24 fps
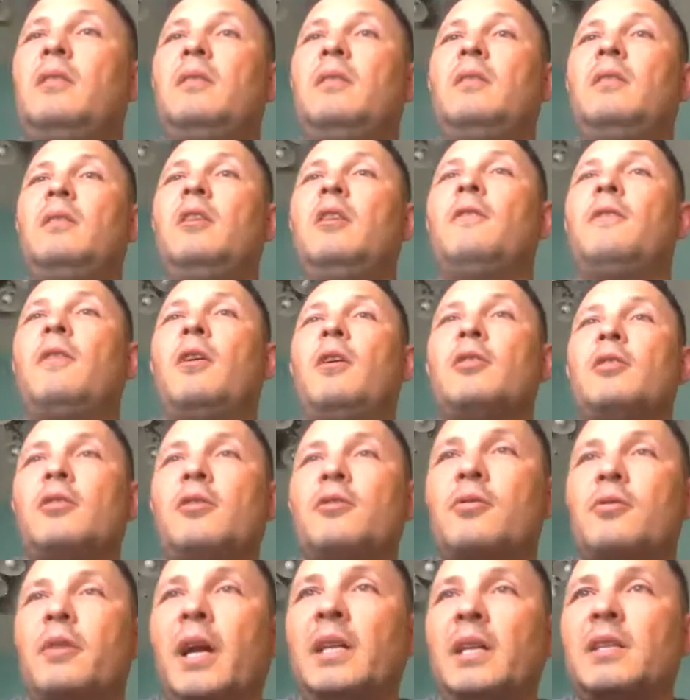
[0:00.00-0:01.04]
You've also
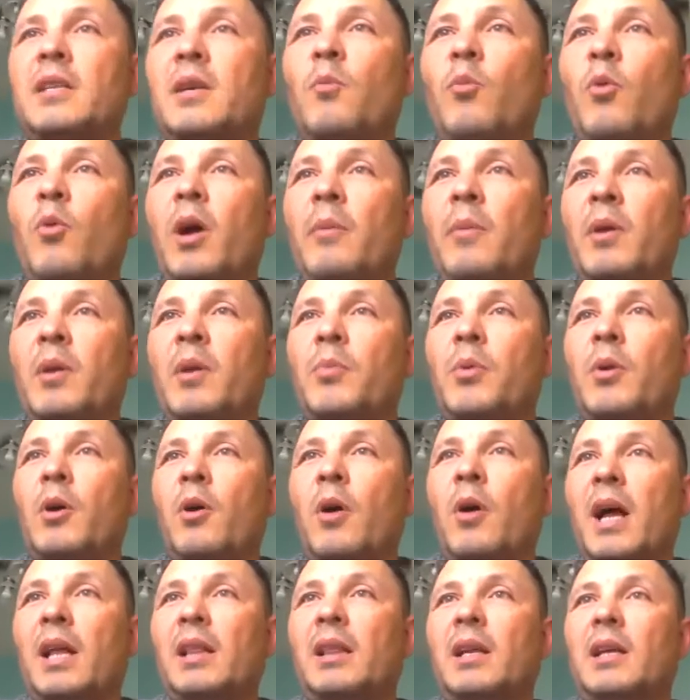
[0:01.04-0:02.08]
trained some women
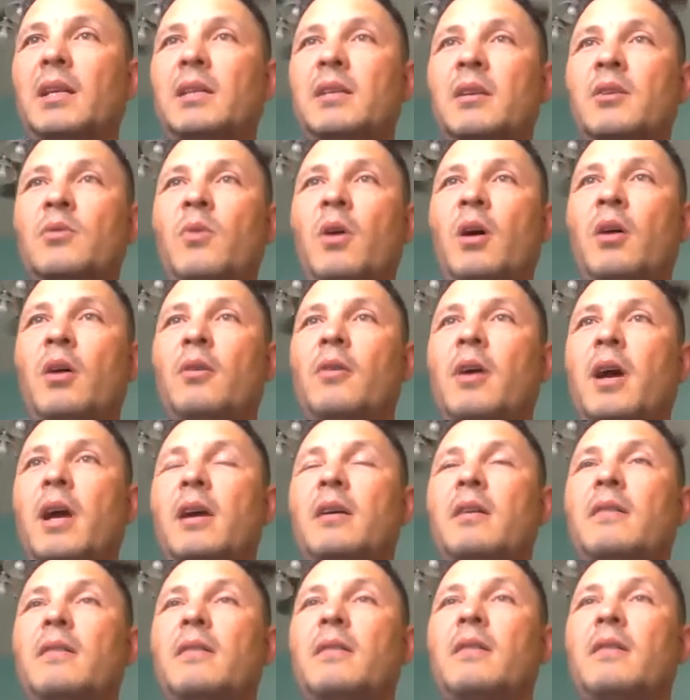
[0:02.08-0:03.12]
pro athletes as well, right?